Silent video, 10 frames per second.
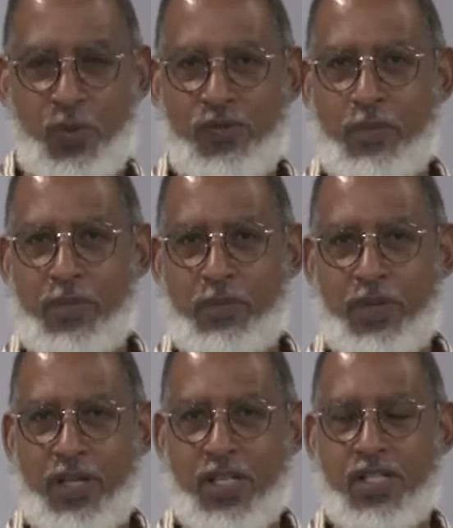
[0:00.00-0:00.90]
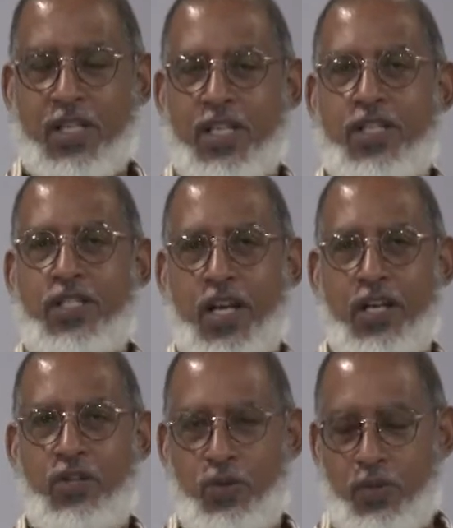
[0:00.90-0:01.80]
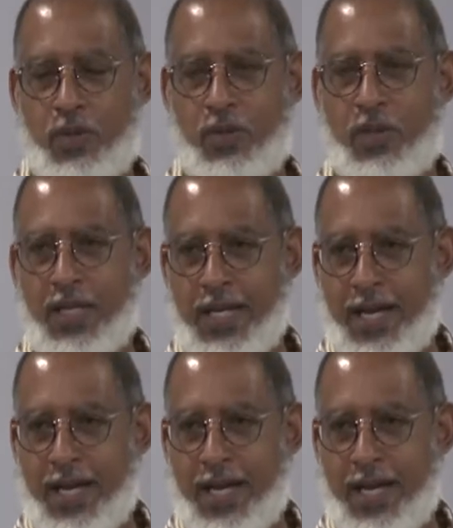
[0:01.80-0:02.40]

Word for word: We remember his continual